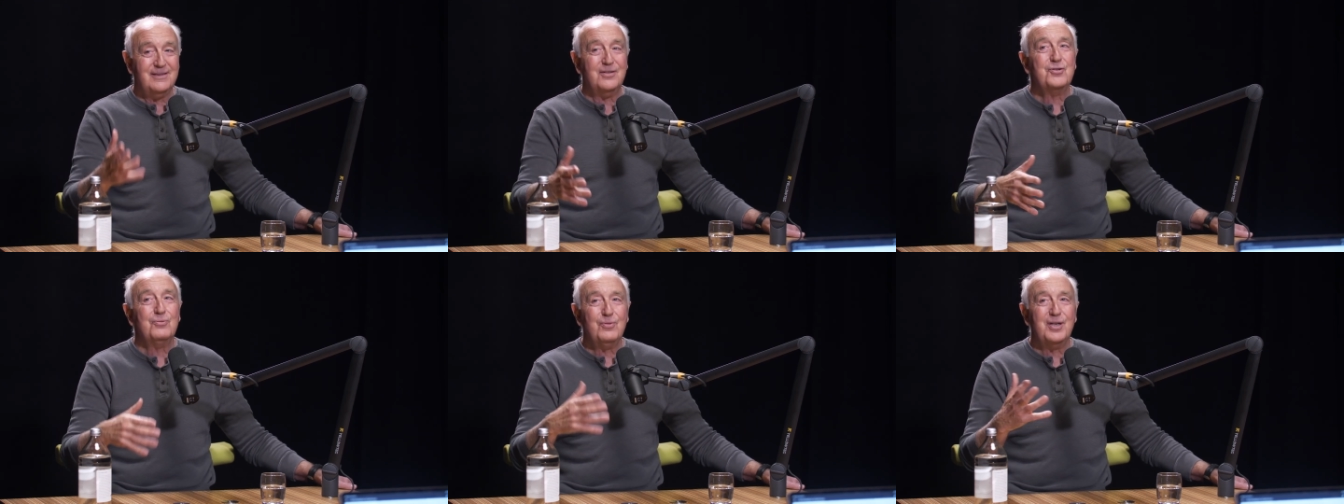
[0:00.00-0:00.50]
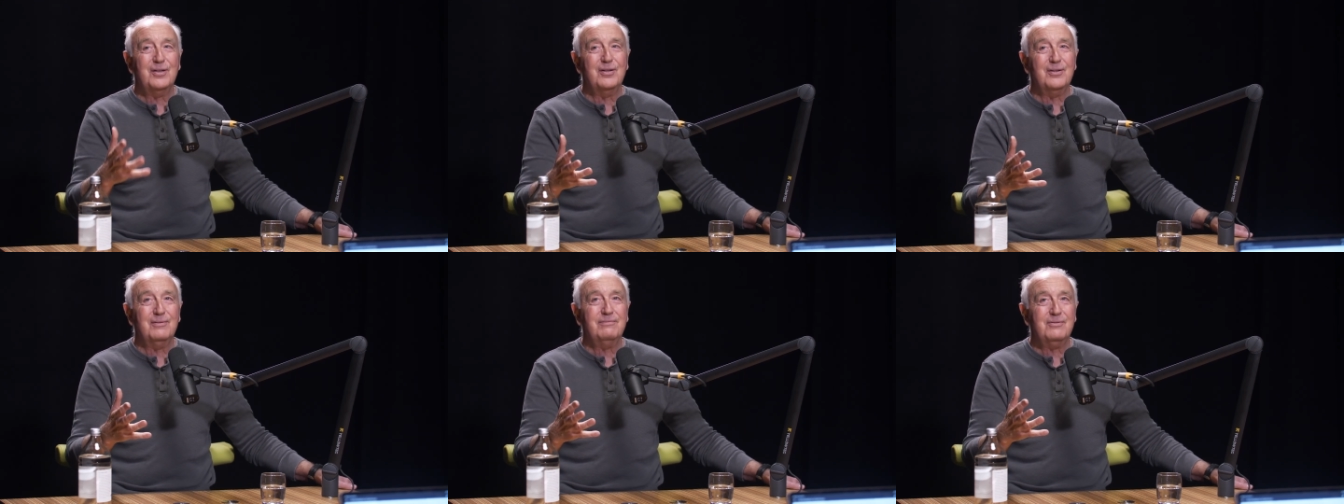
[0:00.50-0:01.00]
there's a
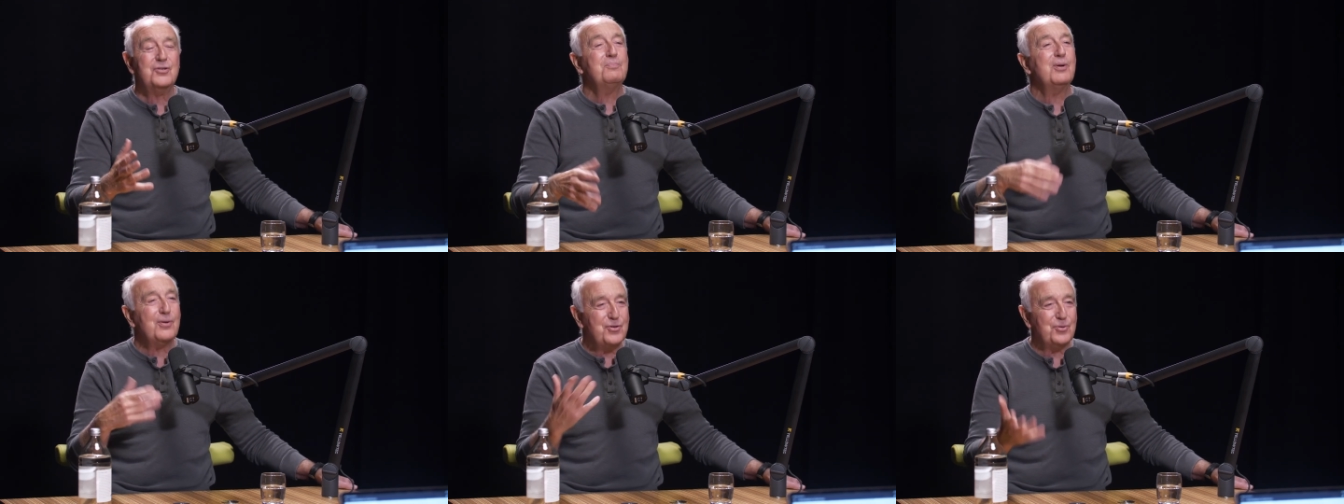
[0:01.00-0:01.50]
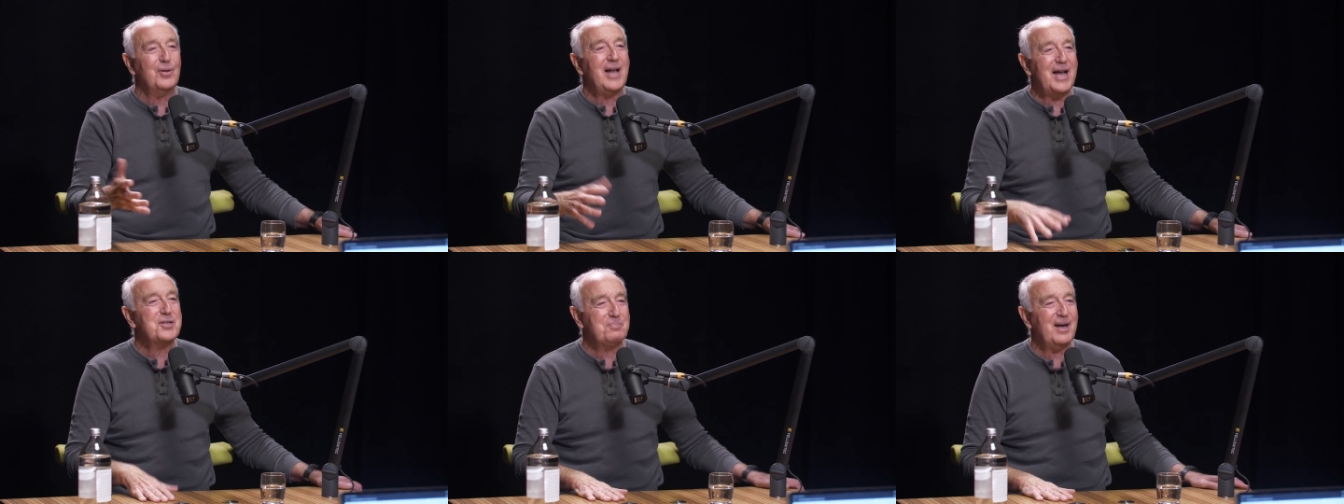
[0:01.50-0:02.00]
real spiritual
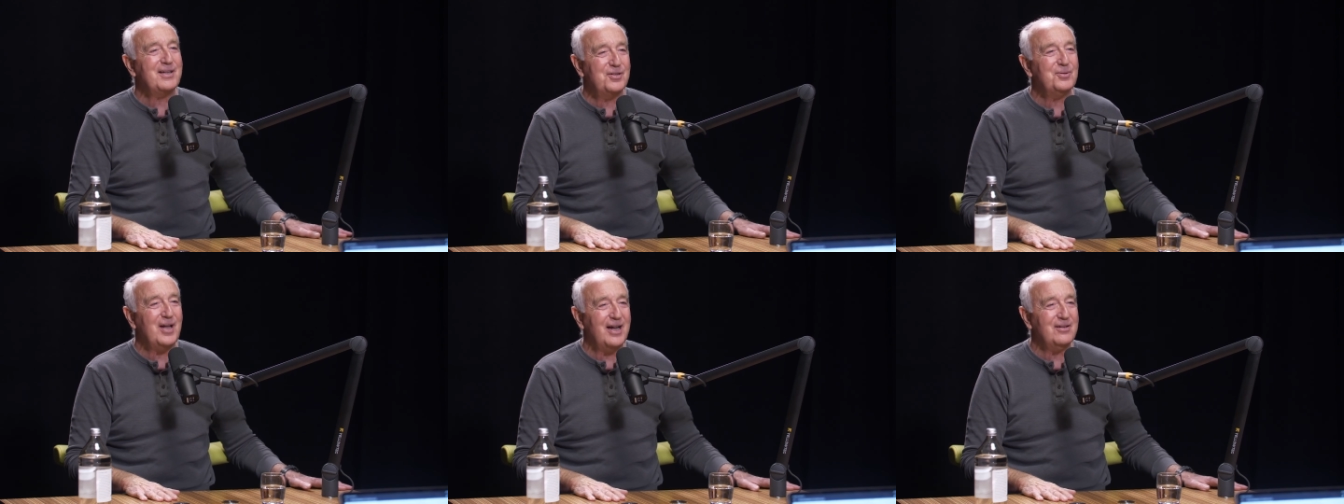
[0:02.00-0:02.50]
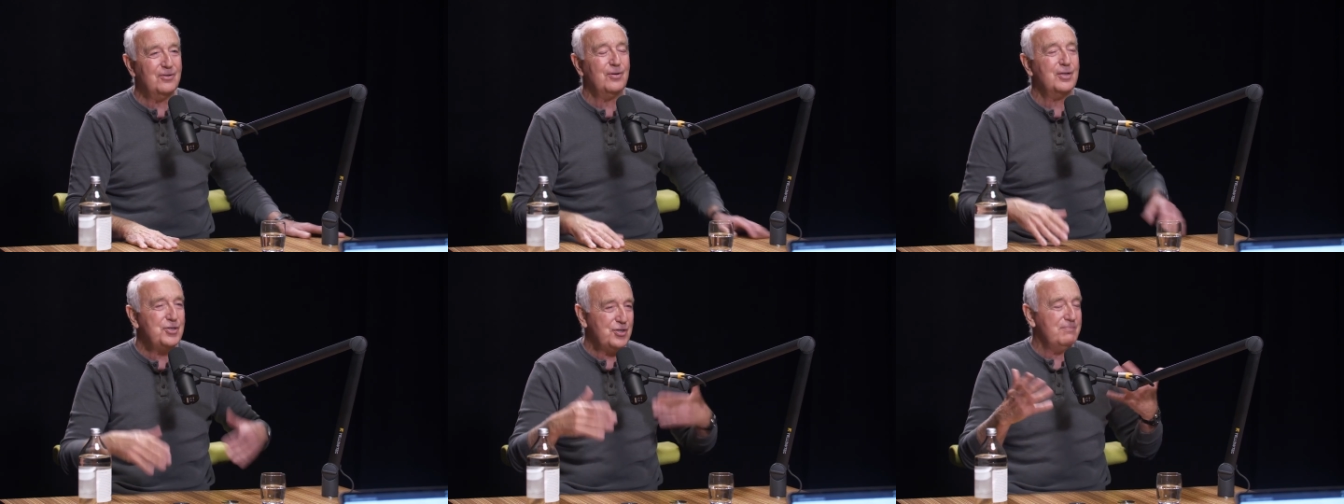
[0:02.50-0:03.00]
aspect to that, or
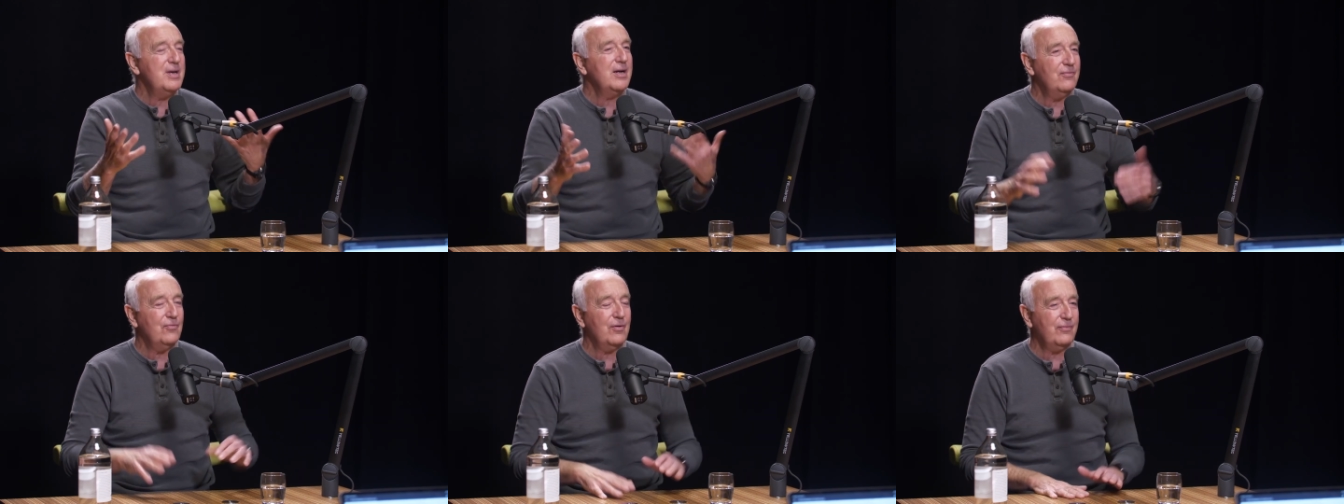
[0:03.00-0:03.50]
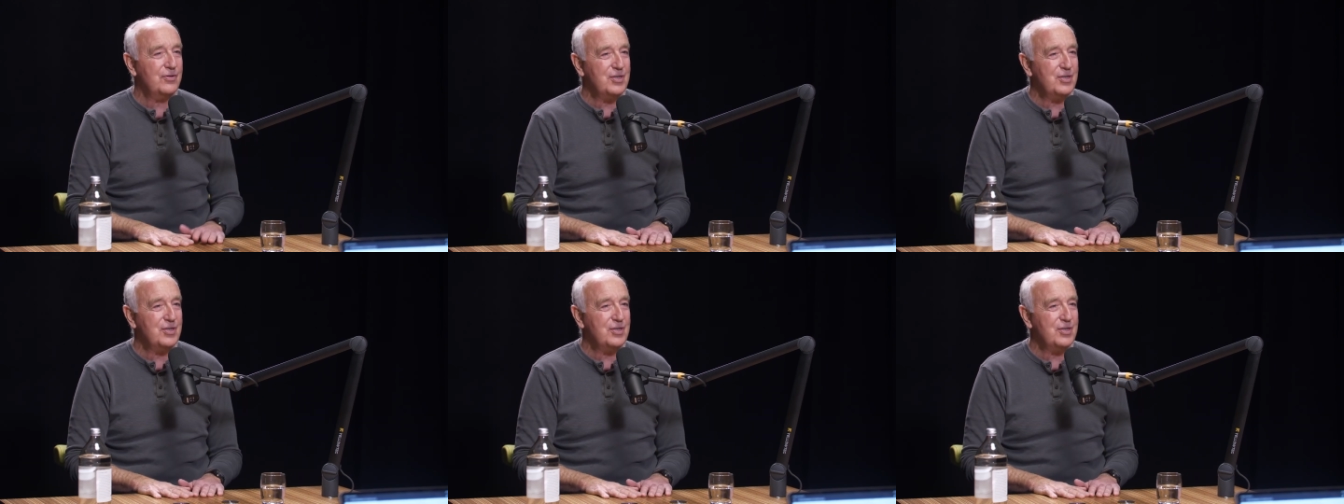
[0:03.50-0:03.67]
at least a metaphor for